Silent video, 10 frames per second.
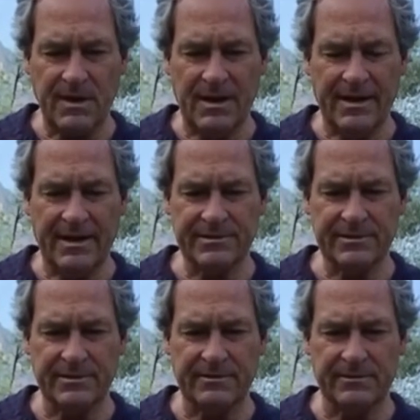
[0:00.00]
I ask
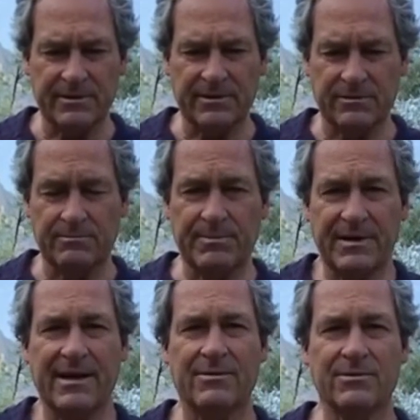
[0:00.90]
her,
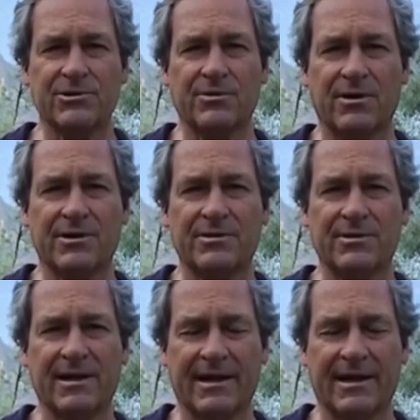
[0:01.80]
pick out which rock you would